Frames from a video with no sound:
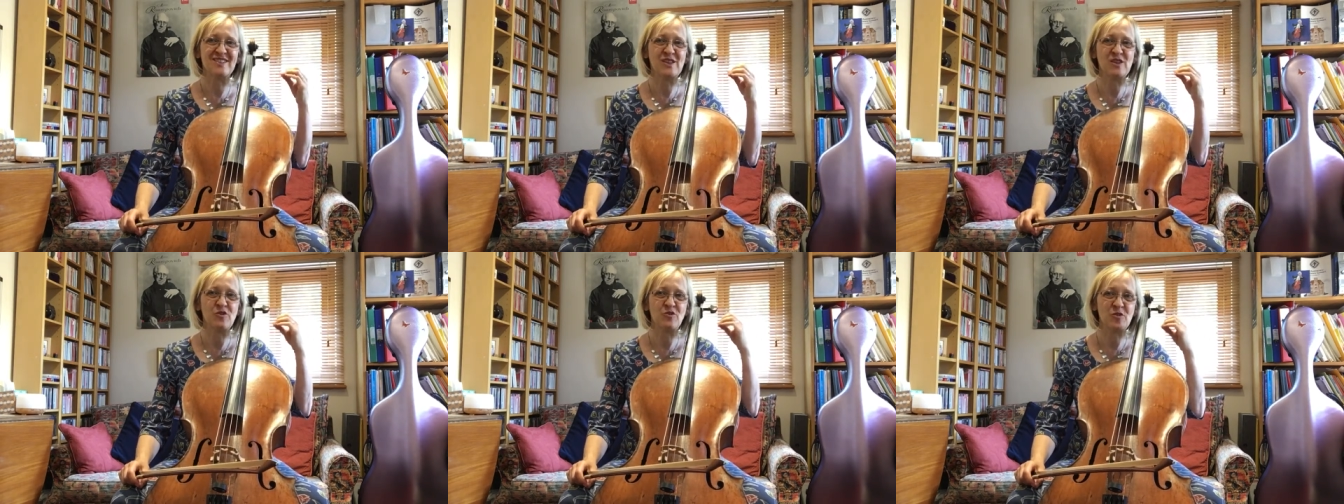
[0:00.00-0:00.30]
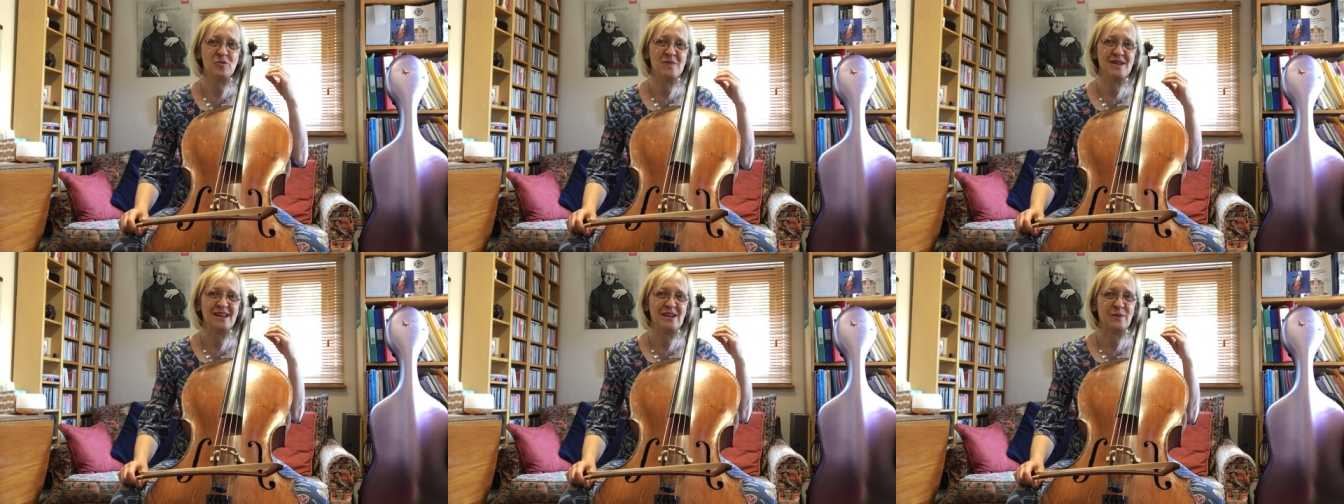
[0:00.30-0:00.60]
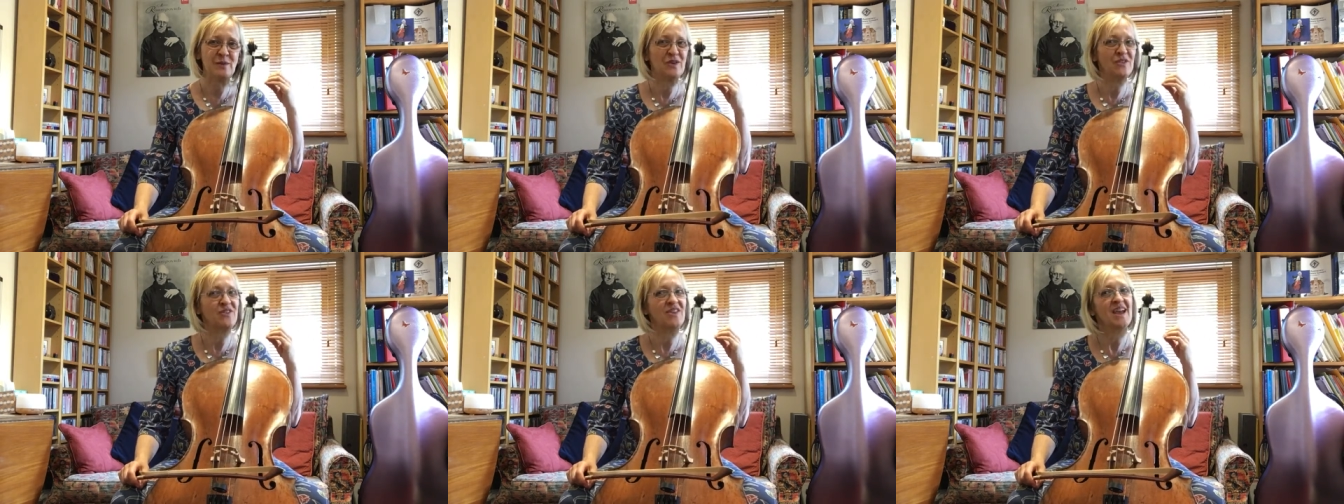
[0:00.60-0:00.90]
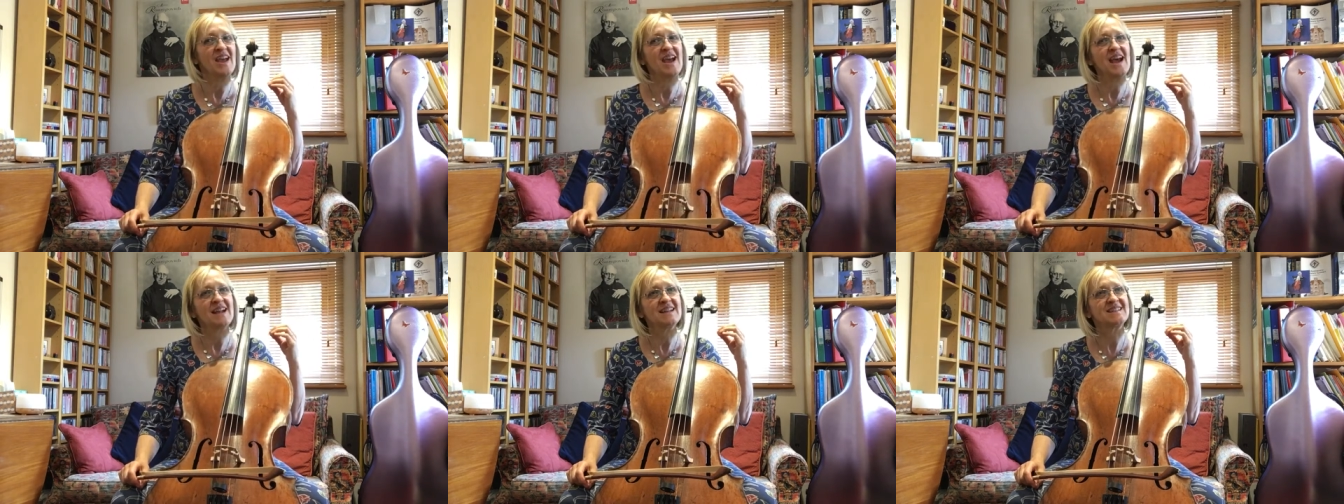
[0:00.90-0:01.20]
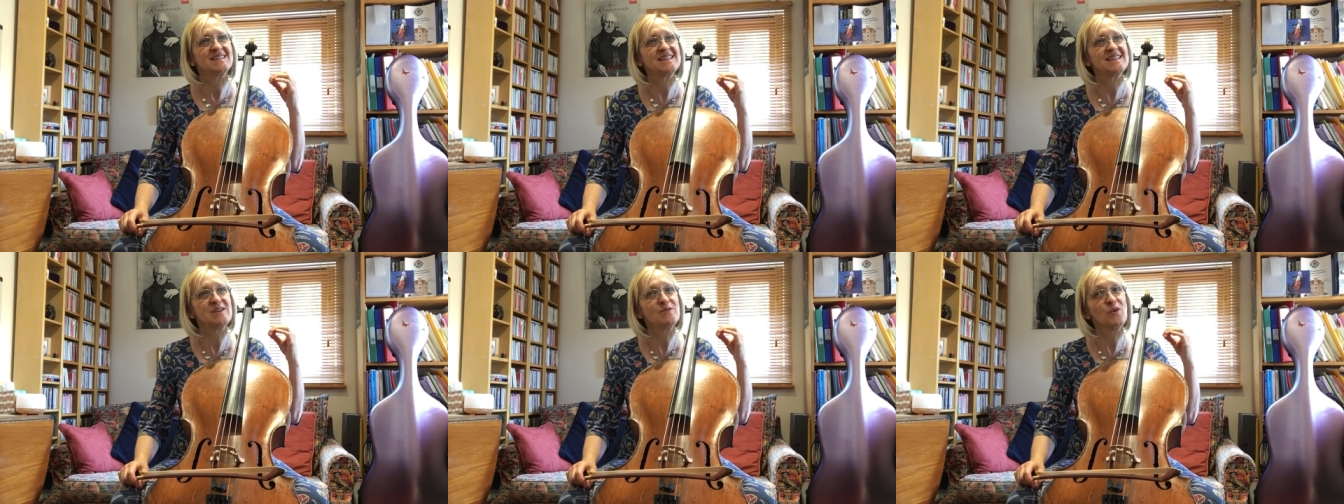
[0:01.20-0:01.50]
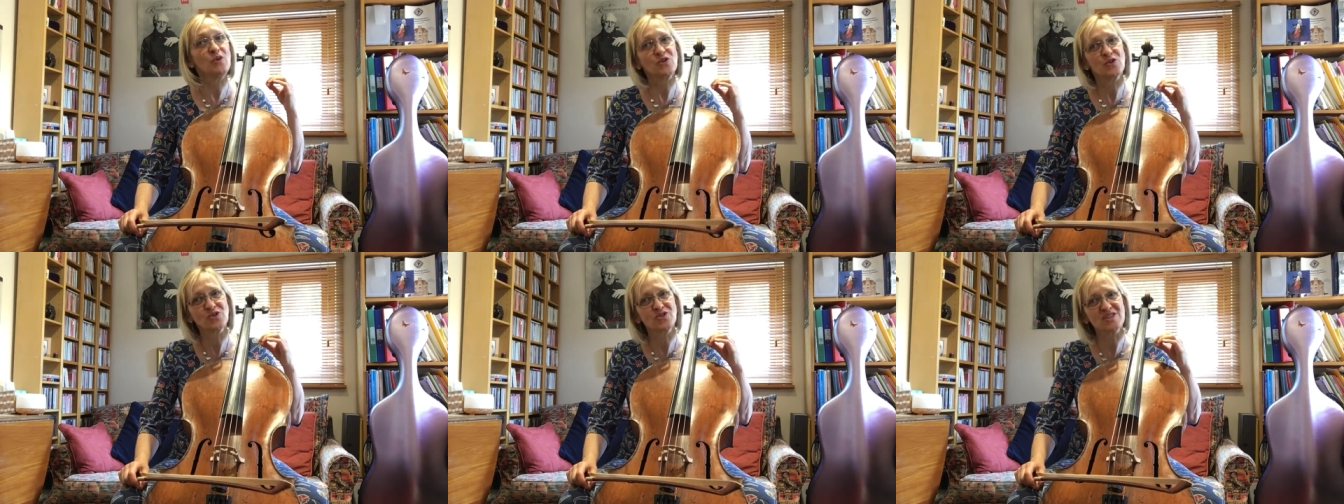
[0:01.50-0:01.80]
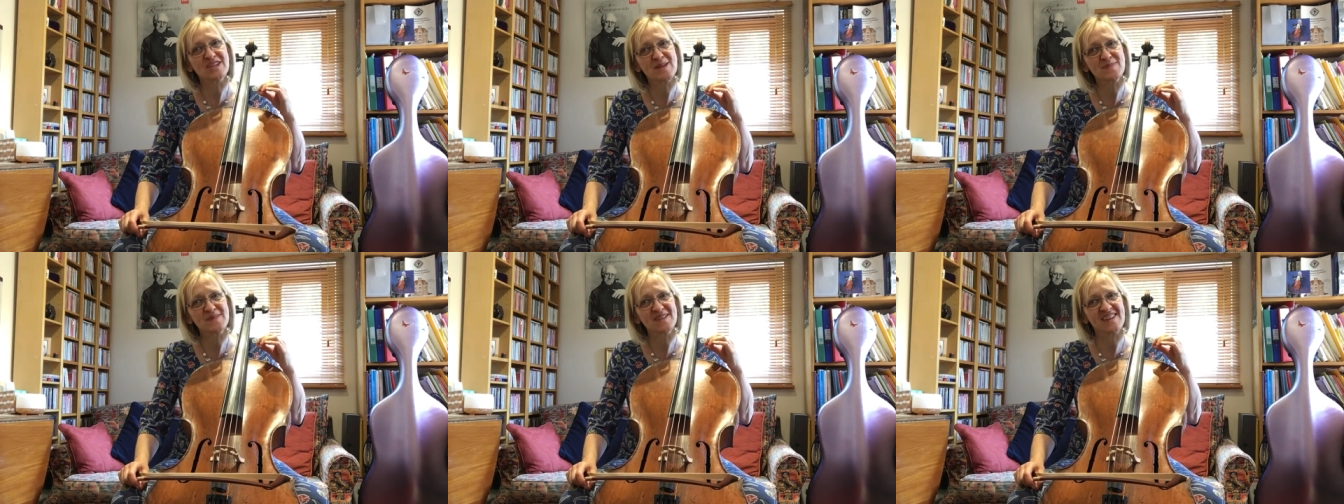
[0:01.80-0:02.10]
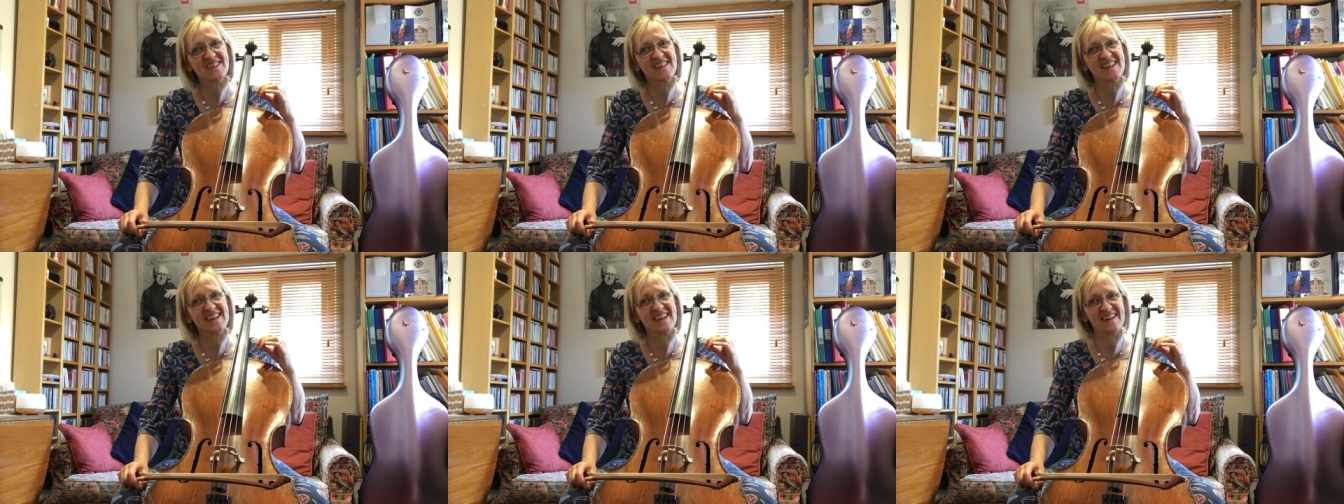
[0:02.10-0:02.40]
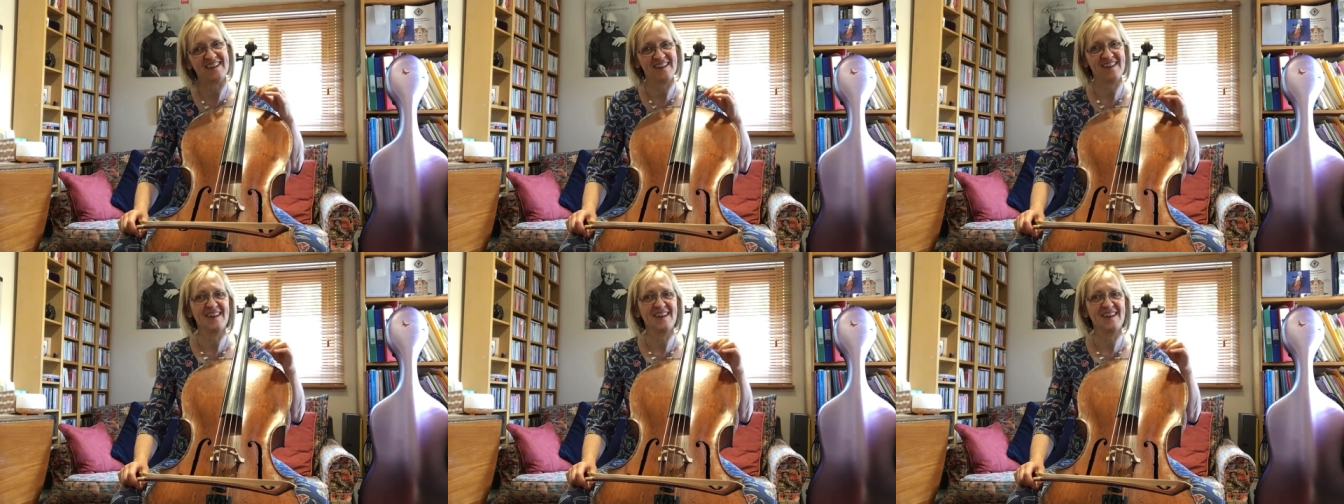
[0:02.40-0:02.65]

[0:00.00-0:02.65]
you're familiar with and see what your shapes are there,